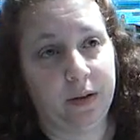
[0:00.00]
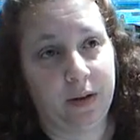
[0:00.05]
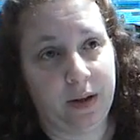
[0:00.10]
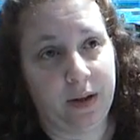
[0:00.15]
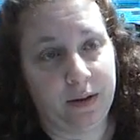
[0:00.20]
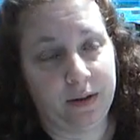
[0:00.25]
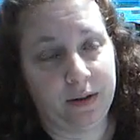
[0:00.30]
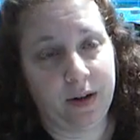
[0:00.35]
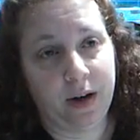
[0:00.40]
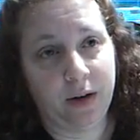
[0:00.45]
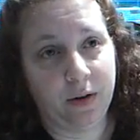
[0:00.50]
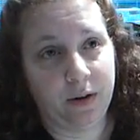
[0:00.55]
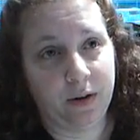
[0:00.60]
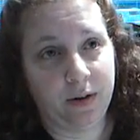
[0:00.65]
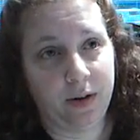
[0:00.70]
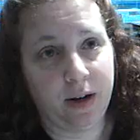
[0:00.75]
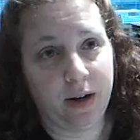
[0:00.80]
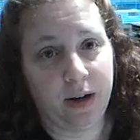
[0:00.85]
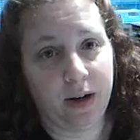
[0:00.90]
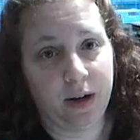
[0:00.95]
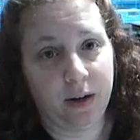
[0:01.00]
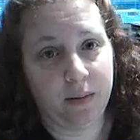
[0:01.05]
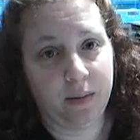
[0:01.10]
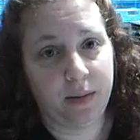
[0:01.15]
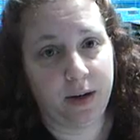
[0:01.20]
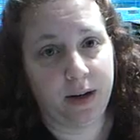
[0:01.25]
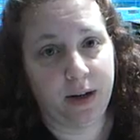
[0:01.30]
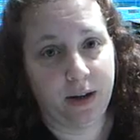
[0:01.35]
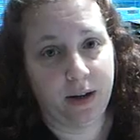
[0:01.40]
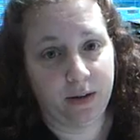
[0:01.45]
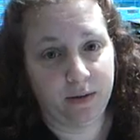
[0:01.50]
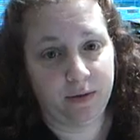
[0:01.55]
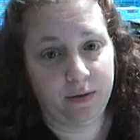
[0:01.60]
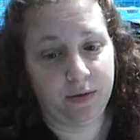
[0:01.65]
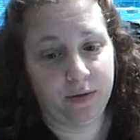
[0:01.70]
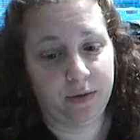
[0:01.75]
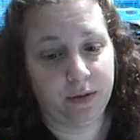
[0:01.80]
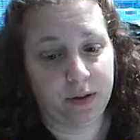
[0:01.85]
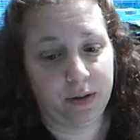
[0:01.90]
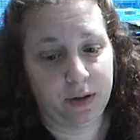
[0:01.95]
As tired as I am, I have
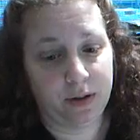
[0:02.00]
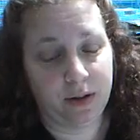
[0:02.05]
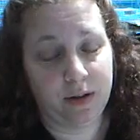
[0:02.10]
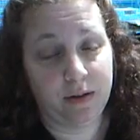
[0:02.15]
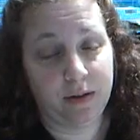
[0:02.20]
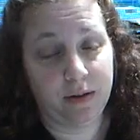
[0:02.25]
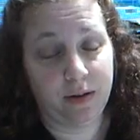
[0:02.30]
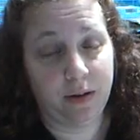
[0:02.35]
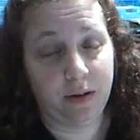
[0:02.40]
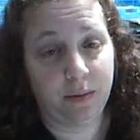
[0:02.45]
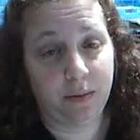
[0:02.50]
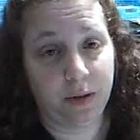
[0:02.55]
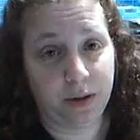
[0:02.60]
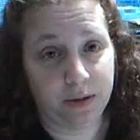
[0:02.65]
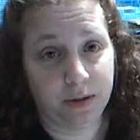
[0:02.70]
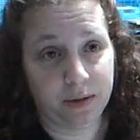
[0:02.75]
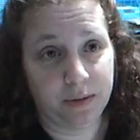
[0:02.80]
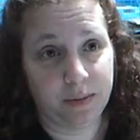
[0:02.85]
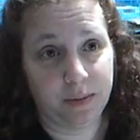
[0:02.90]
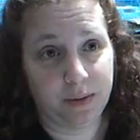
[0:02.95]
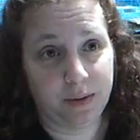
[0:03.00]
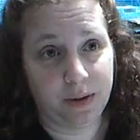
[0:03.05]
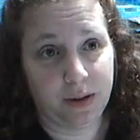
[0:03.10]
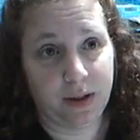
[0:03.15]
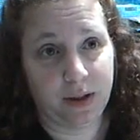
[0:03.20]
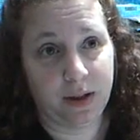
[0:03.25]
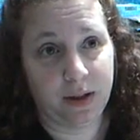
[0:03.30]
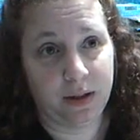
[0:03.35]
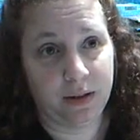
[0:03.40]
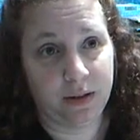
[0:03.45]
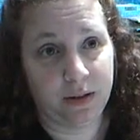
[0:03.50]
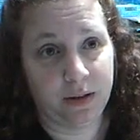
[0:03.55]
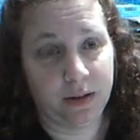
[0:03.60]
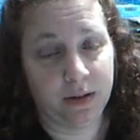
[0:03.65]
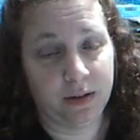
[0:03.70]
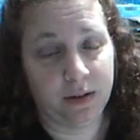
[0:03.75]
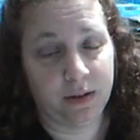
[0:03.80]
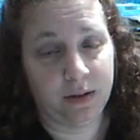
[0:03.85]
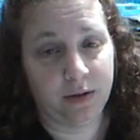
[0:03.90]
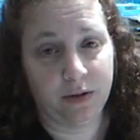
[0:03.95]
insomnia, and
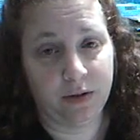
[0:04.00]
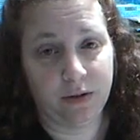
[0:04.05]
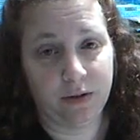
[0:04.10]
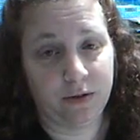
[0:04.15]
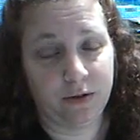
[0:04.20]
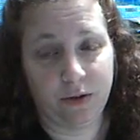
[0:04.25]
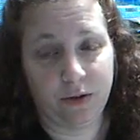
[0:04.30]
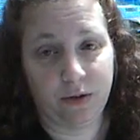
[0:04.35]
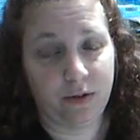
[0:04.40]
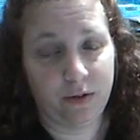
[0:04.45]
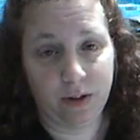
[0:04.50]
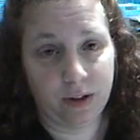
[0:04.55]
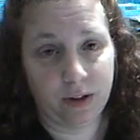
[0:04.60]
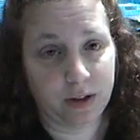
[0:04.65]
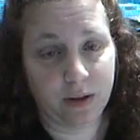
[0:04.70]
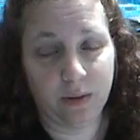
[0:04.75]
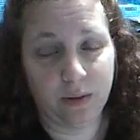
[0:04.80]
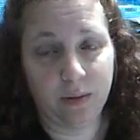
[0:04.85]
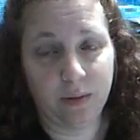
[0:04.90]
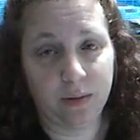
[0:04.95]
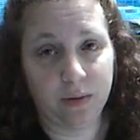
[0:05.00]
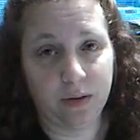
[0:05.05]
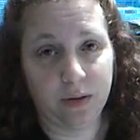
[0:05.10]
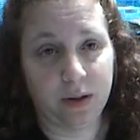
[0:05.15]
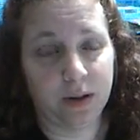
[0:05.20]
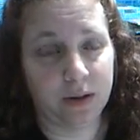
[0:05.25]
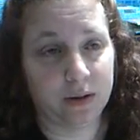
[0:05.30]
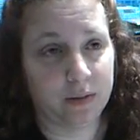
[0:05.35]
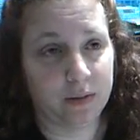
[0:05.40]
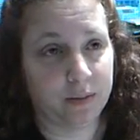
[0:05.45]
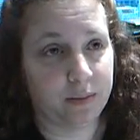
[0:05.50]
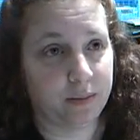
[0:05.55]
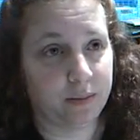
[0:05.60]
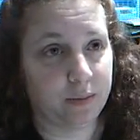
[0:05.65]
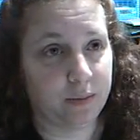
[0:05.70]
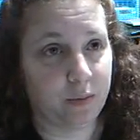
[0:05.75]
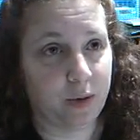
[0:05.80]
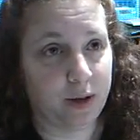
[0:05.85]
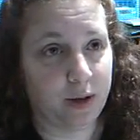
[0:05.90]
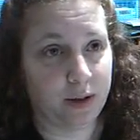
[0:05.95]
that's just silly
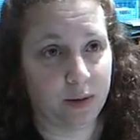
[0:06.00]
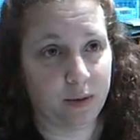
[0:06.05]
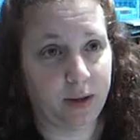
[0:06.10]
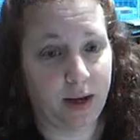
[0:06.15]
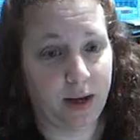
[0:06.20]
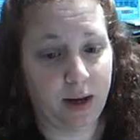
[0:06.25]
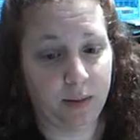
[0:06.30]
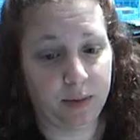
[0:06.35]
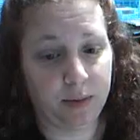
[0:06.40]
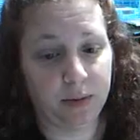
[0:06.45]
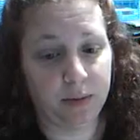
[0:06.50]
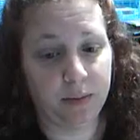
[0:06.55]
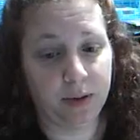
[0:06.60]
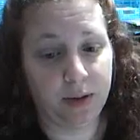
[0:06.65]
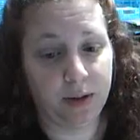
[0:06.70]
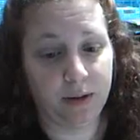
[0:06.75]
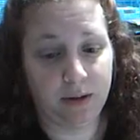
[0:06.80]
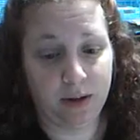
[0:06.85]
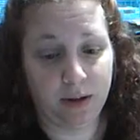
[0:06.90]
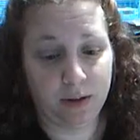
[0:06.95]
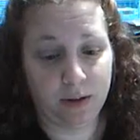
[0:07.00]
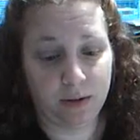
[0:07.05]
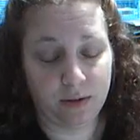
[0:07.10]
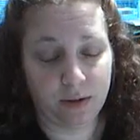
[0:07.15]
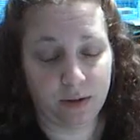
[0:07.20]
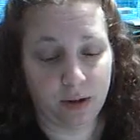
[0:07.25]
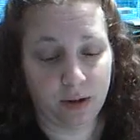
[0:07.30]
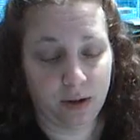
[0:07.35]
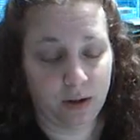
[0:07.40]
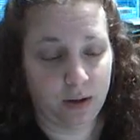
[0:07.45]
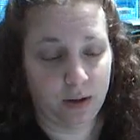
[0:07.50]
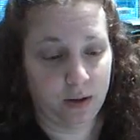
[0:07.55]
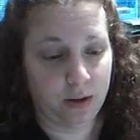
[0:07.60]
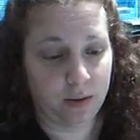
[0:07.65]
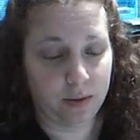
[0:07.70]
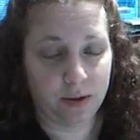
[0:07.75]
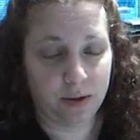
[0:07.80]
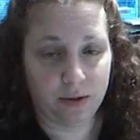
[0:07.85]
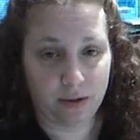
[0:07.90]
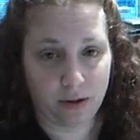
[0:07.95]
why that would happen, but it does.
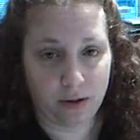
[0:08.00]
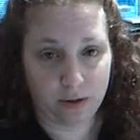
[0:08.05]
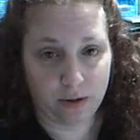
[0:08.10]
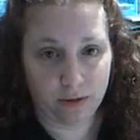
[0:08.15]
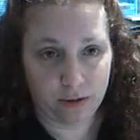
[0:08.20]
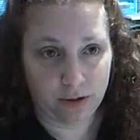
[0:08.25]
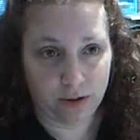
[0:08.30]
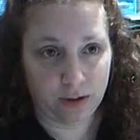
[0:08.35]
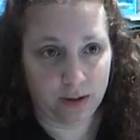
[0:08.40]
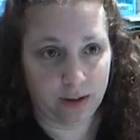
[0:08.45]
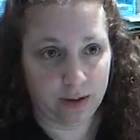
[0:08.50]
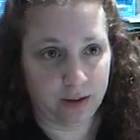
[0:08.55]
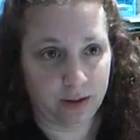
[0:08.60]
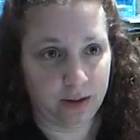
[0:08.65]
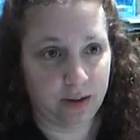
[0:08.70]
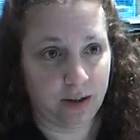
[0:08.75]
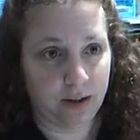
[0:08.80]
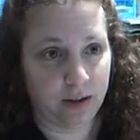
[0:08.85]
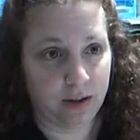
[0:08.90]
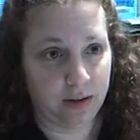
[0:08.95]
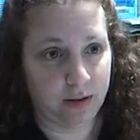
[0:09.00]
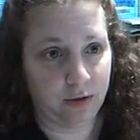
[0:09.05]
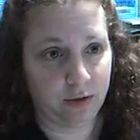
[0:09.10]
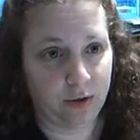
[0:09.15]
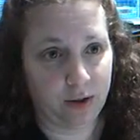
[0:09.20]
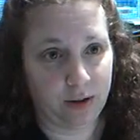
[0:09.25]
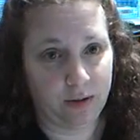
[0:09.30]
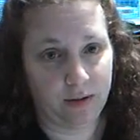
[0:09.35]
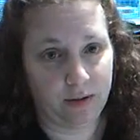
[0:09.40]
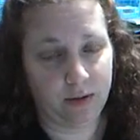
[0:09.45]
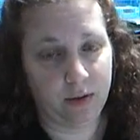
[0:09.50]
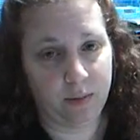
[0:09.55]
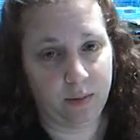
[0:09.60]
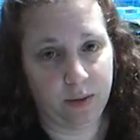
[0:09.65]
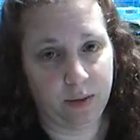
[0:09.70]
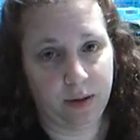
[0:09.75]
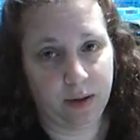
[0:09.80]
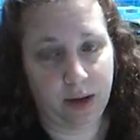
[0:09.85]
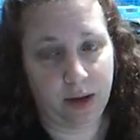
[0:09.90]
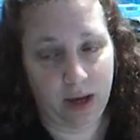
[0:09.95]
I'm exhausted and I lay down and I try to sleep
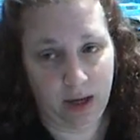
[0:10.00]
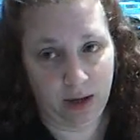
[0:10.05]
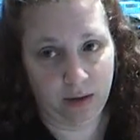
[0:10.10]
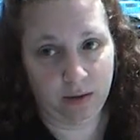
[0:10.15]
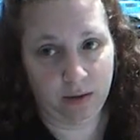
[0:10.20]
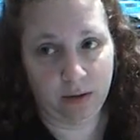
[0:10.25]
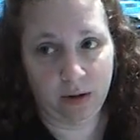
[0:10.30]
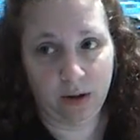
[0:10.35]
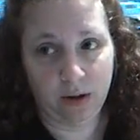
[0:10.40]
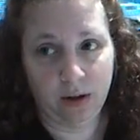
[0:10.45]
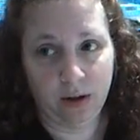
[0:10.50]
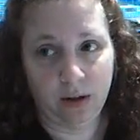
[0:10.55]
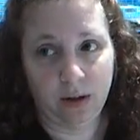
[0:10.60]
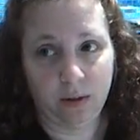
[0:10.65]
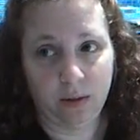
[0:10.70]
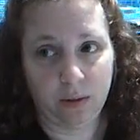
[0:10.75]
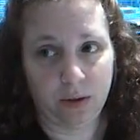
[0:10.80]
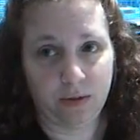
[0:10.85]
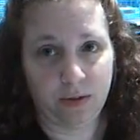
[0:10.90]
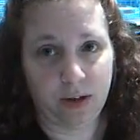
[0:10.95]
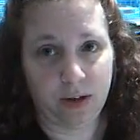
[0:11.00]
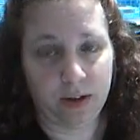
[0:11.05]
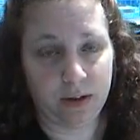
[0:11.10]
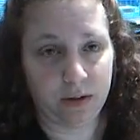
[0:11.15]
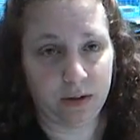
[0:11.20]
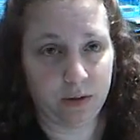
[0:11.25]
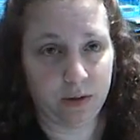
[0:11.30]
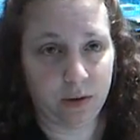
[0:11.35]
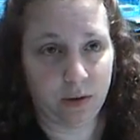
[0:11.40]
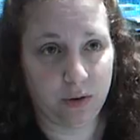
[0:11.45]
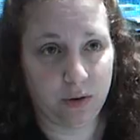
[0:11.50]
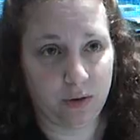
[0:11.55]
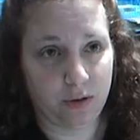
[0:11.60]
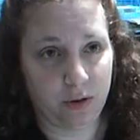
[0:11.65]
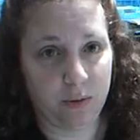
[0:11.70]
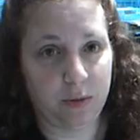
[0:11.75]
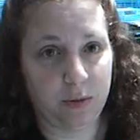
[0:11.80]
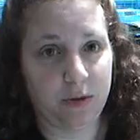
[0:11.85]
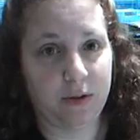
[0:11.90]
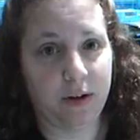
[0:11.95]
and I can't. And when I finally do go to
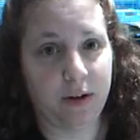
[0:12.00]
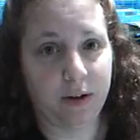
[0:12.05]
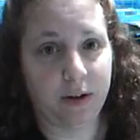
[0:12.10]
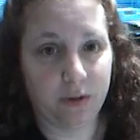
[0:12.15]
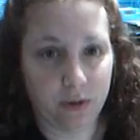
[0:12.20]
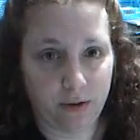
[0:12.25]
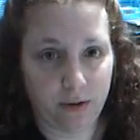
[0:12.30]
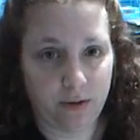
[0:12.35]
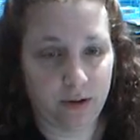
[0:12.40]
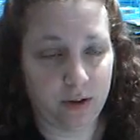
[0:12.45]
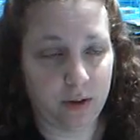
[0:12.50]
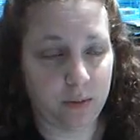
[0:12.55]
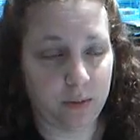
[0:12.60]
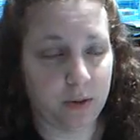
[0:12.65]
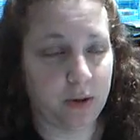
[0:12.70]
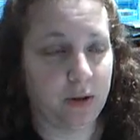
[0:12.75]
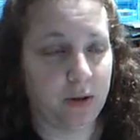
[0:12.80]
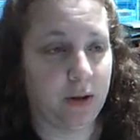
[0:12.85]
sleep, it's not good sleep.